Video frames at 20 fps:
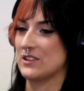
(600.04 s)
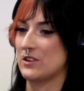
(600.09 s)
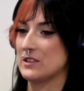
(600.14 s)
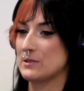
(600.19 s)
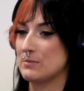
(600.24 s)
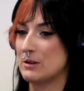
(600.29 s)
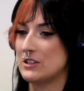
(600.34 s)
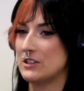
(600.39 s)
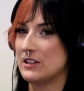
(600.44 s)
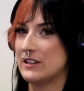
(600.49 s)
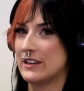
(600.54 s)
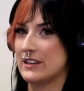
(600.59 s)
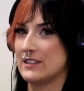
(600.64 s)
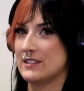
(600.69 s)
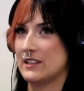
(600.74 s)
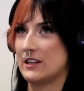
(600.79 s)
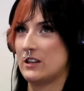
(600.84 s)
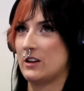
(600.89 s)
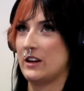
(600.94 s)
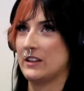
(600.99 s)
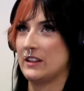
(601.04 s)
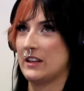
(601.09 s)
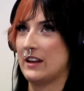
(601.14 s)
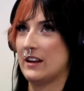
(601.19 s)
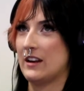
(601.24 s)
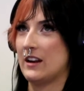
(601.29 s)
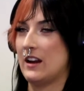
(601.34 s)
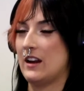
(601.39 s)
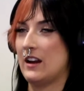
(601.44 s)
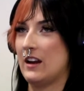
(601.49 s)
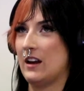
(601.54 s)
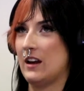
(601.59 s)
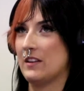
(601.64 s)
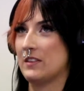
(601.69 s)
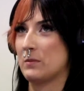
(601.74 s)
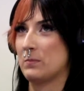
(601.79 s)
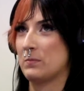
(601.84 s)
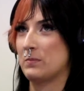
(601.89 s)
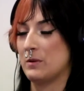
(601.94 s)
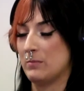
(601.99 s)
so, especially considering that
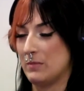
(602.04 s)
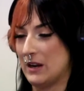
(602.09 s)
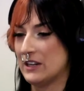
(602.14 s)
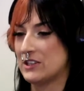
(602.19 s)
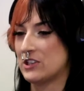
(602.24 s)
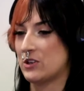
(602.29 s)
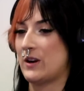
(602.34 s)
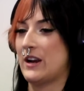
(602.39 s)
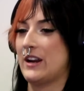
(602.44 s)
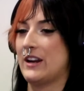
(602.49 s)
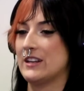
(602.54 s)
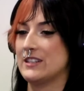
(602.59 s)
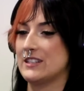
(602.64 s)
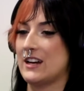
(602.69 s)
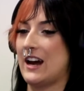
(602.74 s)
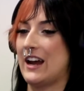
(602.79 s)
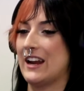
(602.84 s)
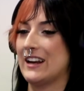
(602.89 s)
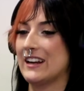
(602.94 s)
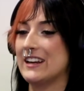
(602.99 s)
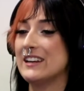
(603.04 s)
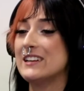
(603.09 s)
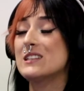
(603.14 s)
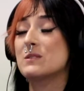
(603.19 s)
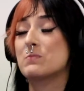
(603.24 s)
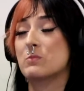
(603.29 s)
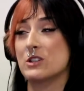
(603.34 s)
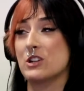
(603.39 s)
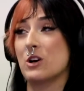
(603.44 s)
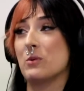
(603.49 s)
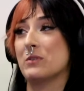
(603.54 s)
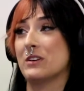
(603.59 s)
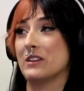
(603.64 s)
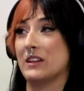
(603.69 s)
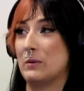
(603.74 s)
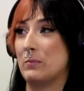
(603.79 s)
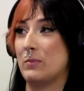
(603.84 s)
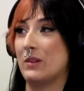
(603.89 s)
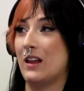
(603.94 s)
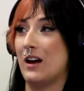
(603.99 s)
the Mediterranean diet is
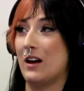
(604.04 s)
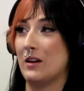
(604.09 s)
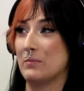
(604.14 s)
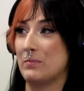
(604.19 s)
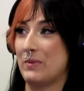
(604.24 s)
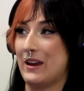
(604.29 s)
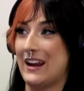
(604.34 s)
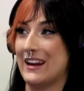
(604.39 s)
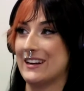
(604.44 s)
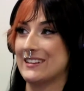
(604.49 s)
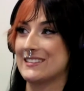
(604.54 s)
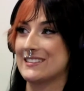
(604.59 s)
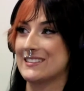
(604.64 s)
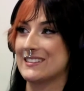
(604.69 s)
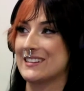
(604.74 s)
predominantly plant-based.